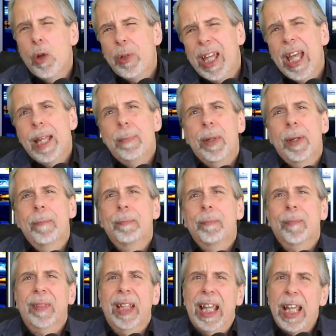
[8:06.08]
Okay, but
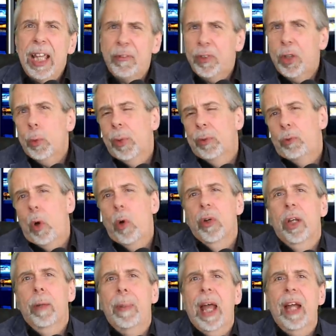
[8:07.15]
if you were
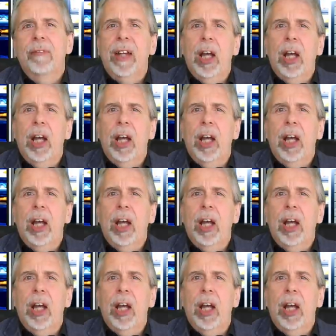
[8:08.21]
wrong about